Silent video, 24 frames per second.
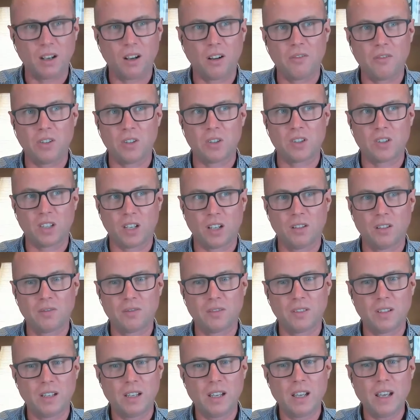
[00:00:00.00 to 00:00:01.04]
of yourself.
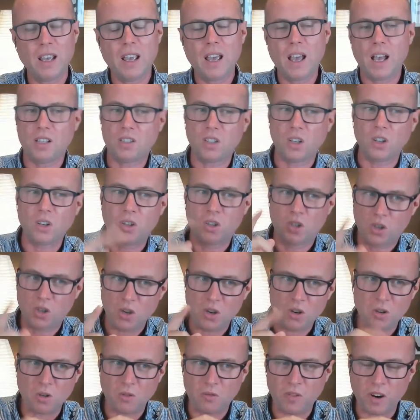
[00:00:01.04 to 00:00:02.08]
So
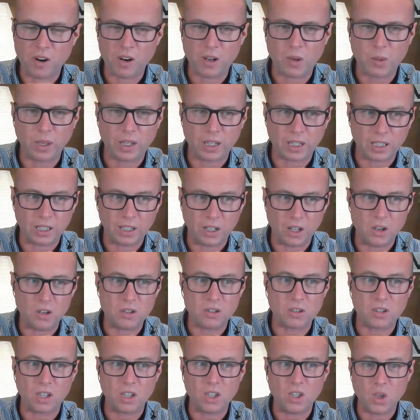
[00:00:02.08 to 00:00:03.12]
Google very quickly
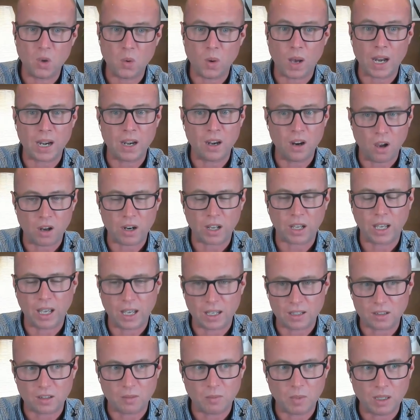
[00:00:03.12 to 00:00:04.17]
learns that you are not a
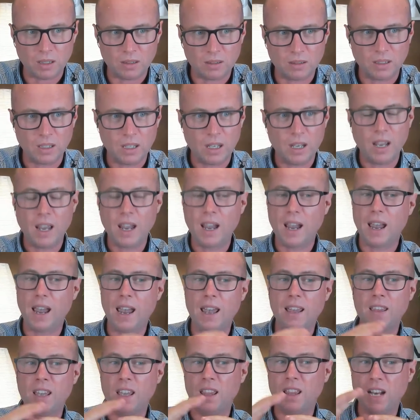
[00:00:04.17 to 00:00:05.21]
customer.
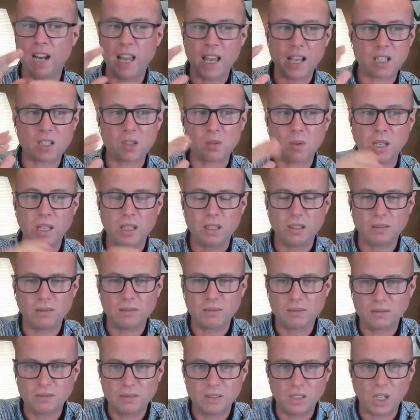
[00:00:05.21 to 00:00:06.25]
And then the next week,
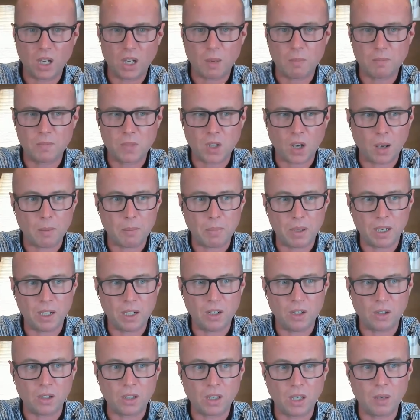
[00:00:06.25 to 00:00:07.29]
you go and type in a
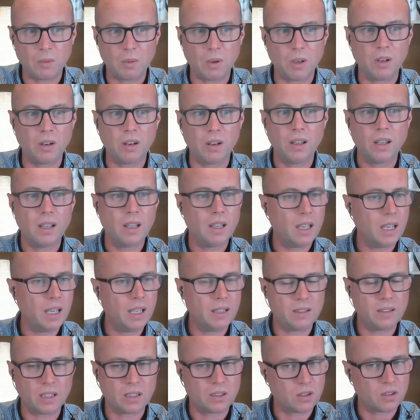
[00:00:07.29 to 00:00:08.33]
new keyword,
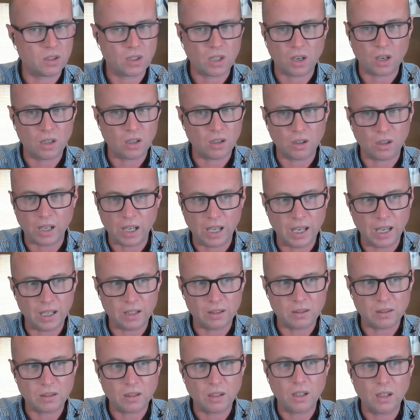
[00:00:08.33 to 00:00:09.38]
it doesn't show you your
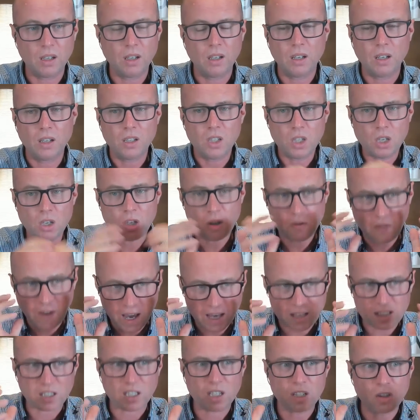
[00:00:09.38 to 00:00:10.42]
ads. You, have
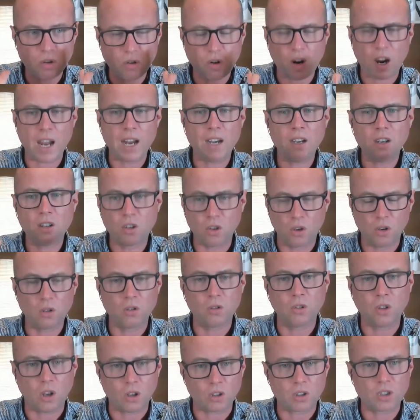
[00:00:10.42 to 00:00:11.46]
actually trained Google
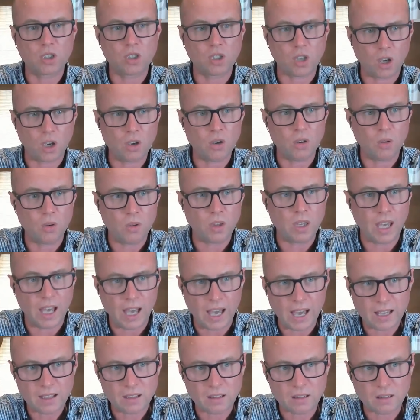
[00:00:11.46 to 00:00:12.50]
not to show you the
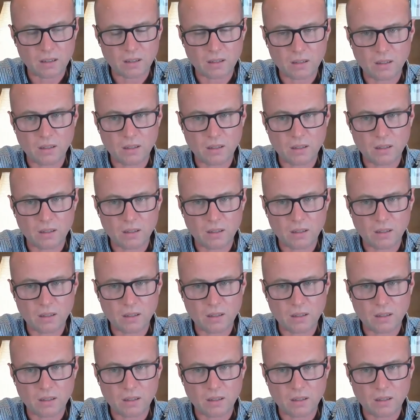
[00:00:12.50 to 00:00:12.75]
ads.